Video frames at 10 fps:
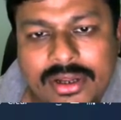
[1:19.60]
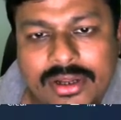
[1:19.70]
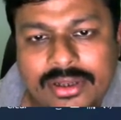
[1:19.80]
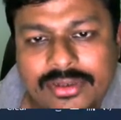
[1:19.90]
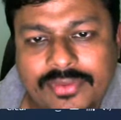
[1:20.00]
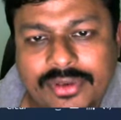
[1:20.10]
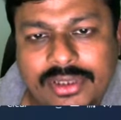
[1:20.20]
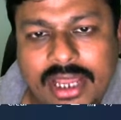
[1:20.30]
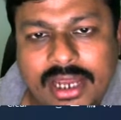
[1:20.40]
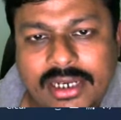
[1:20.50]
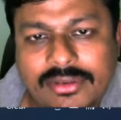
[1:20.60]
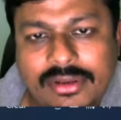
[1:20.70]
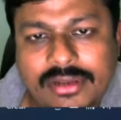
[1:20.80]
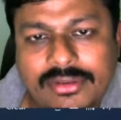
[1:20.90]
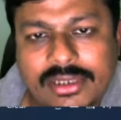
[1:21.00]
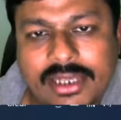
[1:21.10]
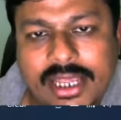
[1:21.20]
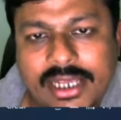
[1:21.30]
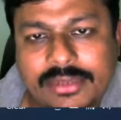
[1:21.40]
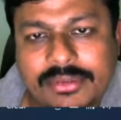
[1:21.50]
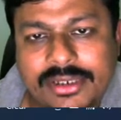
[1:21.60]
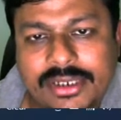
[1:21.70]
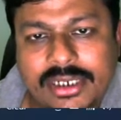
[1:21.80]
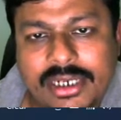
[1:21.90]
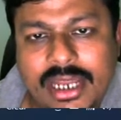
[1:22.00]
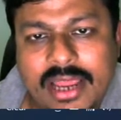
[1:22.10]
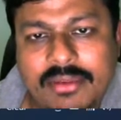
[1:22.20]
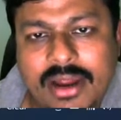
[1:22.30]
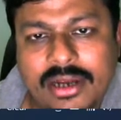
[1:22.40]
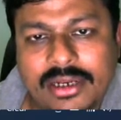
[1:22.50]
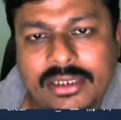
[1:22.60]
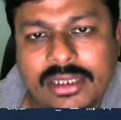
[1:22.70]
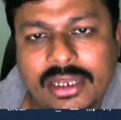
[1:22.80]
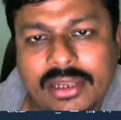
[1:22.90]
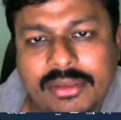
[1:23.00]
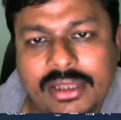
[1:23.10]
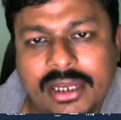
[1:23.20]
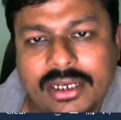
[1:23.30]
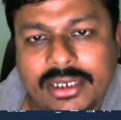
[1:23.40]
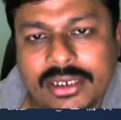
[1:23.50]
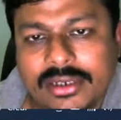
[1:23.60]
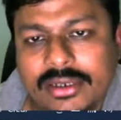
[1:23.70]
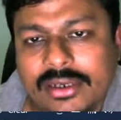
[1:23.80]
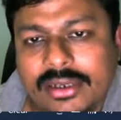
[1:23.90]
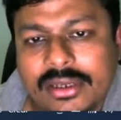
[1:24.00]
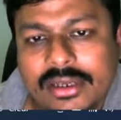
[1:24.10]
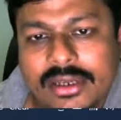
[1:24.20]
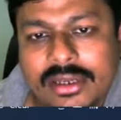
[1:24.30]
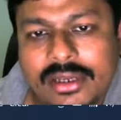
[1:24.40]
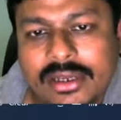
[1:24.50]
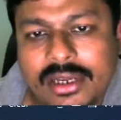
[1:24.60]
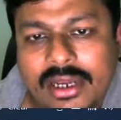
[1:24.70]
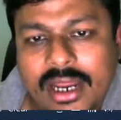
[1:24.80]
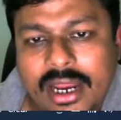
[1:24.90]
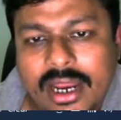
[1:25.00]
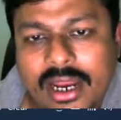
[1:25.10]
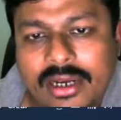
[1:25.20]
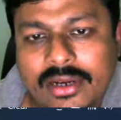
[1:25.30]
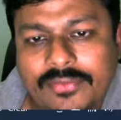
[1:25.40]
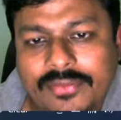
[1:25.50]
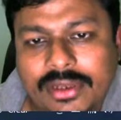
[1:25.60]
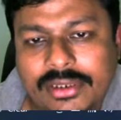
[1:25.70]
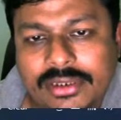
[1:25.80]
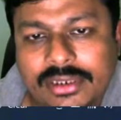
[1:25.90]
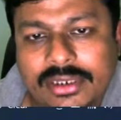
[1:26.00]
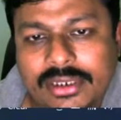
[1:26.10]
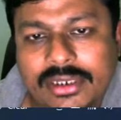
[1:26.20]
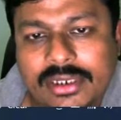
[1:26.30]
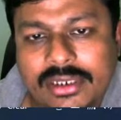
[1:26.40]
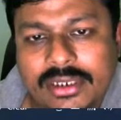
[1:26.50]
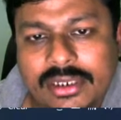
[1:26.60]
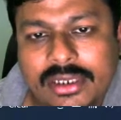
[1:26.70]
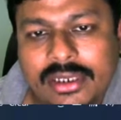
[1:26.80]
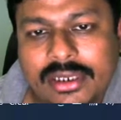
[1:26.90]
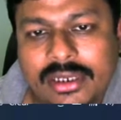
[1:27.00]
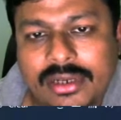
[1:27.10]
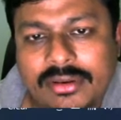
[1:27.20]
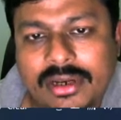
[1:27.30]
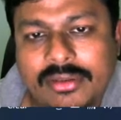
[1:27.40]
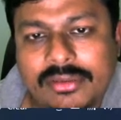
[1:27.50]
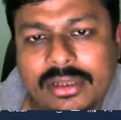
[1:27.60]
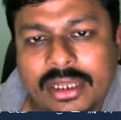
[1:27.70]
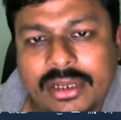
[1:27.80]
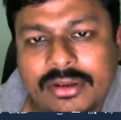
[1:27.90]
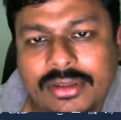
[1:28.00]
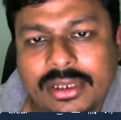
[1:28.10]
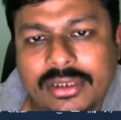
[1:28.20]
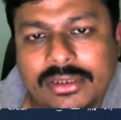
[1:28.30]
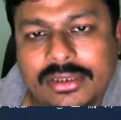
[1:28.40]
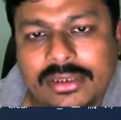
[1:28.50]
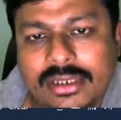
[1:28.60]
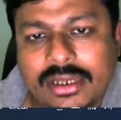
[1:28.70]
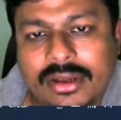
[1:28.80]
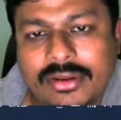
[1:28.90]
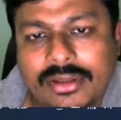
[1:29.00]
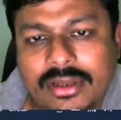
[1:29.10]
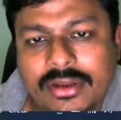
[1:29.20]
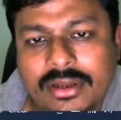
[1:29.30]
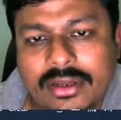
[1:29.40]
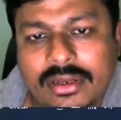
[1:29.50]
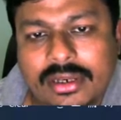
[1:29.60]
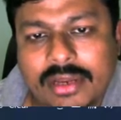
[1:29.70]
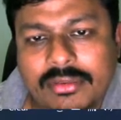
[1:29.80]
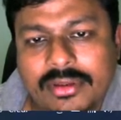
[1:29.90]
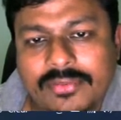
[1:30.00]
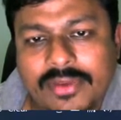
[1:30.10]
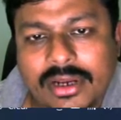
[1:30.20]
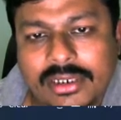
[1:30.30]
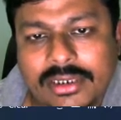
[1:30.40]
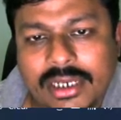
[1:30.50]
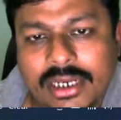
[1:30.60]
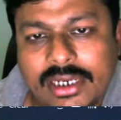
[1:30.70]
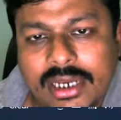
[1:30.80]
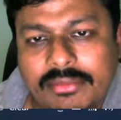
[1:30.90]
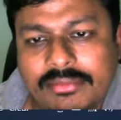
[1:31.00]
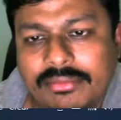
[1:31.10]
So for that you will use the expression tab under the label editor, and first you will double click on this on the name of the field, state name,